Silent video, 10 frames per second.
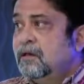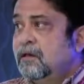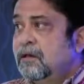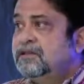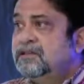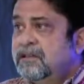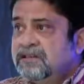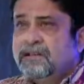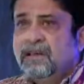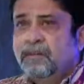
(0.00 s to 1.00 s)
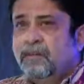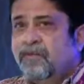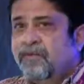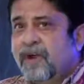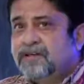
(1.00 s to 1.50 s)
is this a
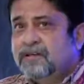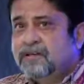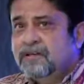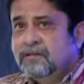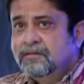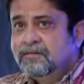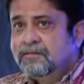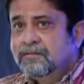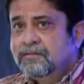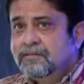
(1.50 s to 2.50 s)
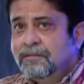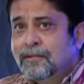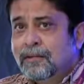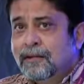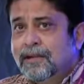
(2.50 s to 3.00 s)
profession?
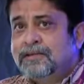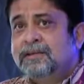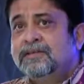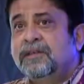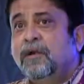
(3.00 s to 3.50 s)
Is this